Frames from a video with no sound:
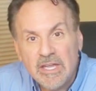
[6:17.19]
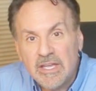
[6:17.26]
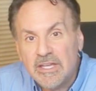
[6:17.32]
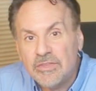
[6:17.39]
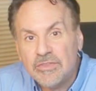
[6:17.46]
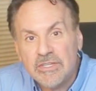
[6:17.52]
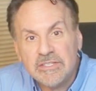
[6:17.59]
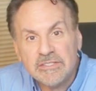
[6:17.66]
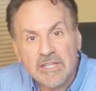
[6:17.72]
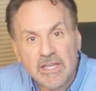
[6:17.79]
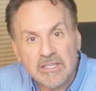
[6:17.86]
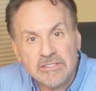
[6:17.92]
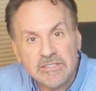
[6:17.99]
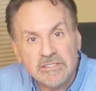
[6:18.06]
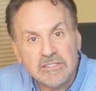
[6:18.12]
In these
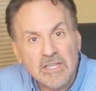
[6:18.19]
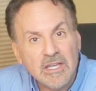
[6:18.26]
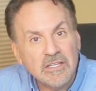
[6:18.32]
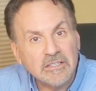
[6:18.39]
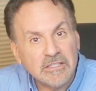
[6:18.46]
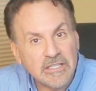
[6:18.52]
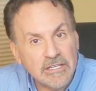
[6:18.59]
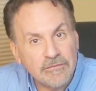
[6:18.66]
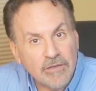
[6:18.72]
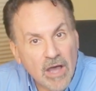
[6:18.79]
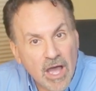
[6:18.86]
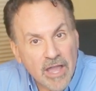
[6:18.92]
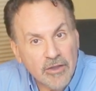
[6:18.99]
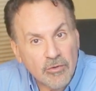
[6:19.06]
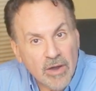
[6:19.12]
cases, leave
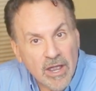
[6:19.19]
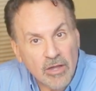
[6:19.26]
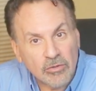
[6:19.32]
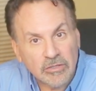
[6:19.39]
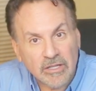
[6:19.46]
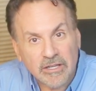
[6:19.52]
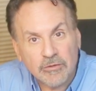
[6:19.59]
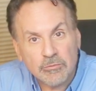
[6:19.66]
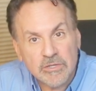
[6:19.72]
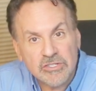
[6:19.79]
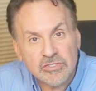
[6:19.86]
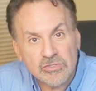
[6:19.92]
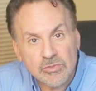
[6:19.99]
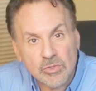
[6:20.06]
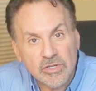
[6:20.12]
high ground like
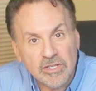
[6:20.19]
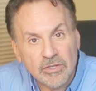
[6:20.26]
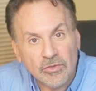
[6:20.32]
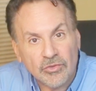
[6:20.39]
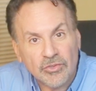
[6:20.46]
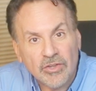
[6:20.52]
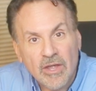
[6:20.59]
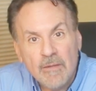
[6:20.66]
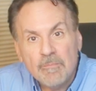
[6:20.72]
ridges or hills.